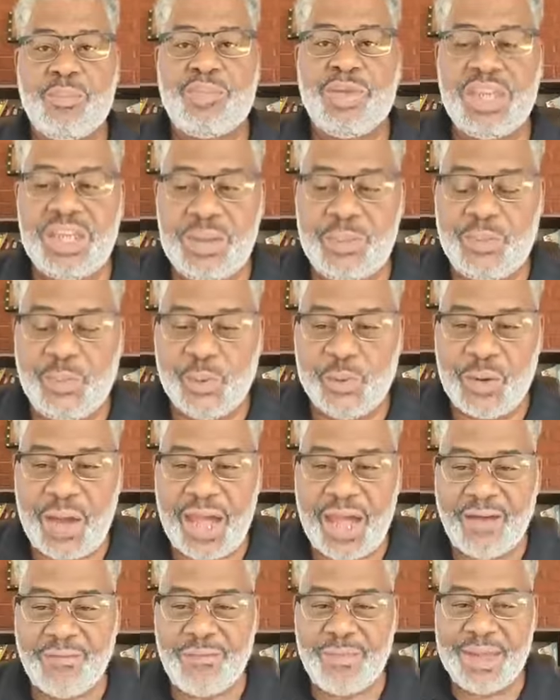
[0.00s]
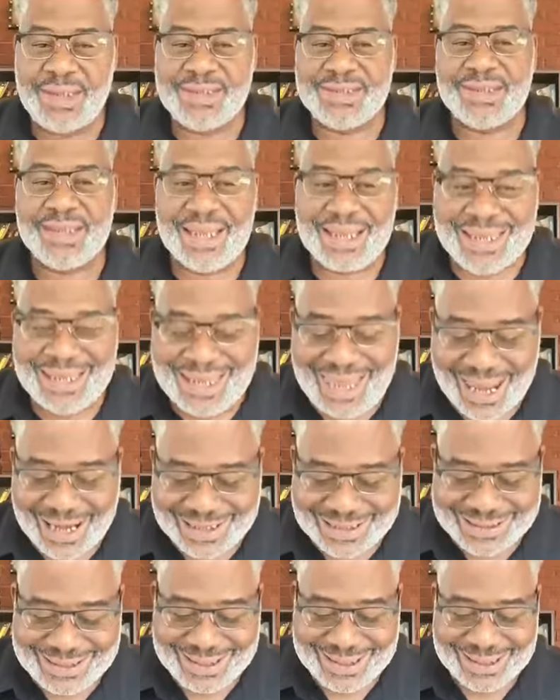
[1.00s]
people have been
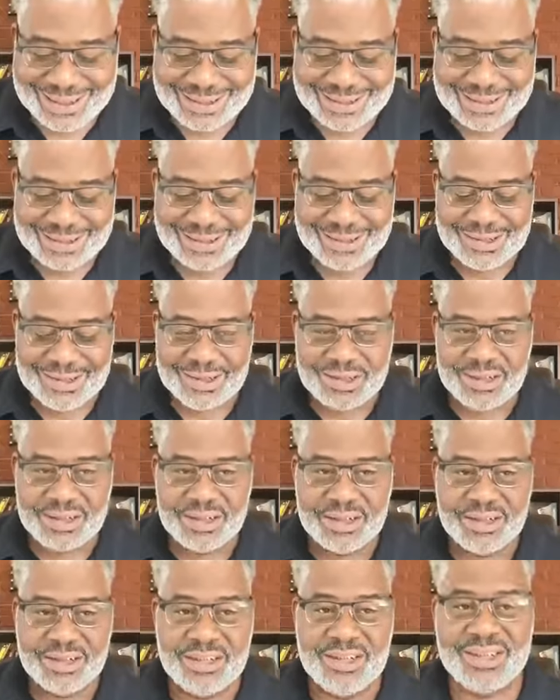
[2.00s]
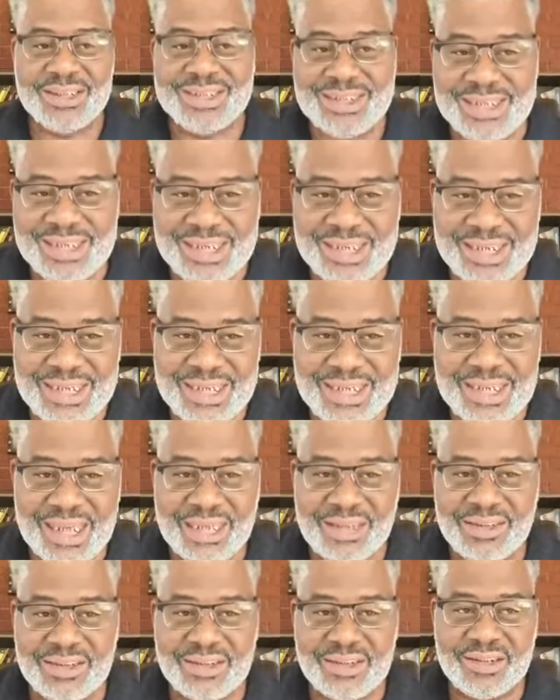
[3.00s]
selected to lead
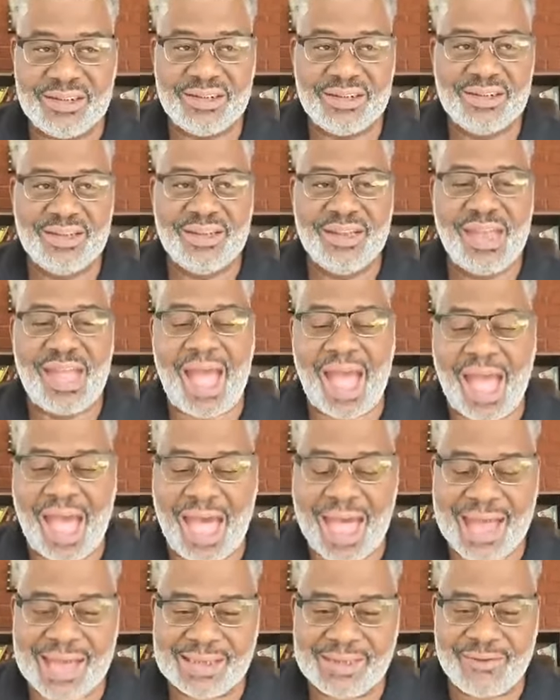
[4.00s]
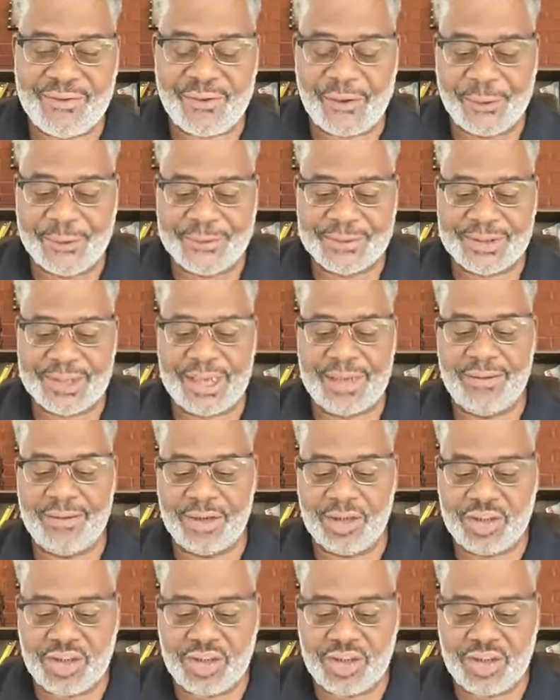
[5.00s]
and to guide folks in the